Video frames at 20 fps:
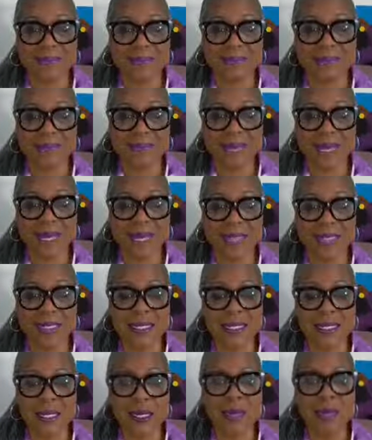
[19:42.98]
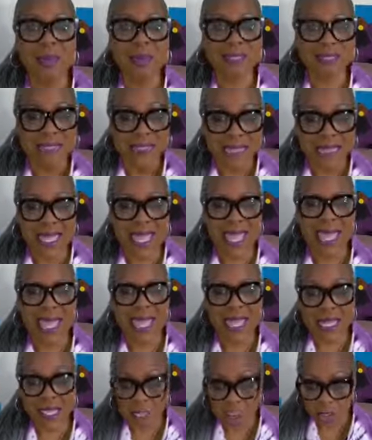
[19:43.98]
Right? But
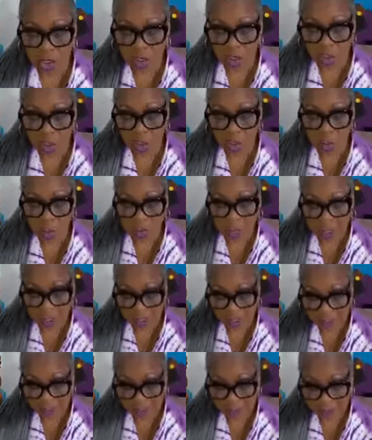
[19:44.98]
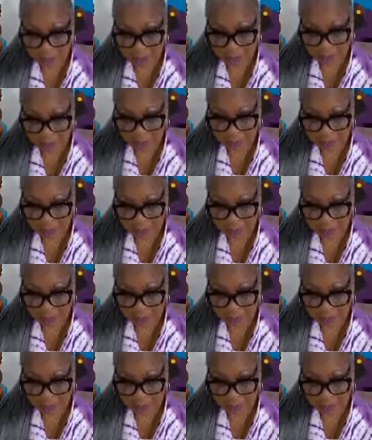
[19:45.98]
today, you want to answer it.